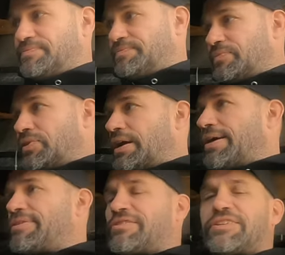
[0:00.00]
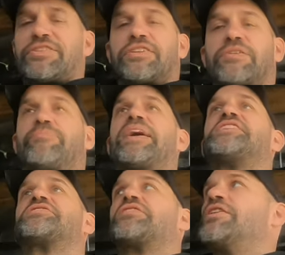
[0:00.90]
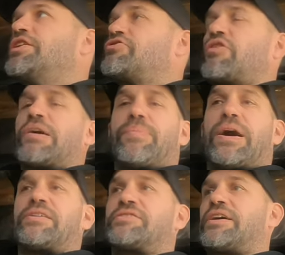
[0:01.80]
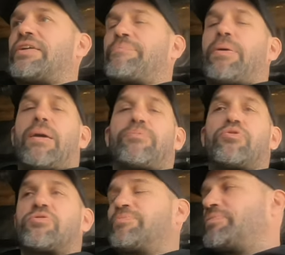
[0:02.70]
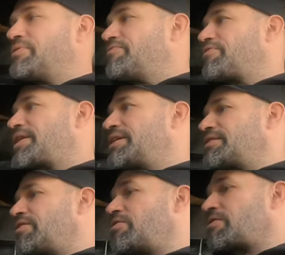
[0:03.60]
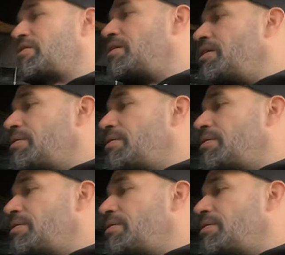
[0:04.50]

I'd rather listen to the bass drive by instead of that popcorn freaking car.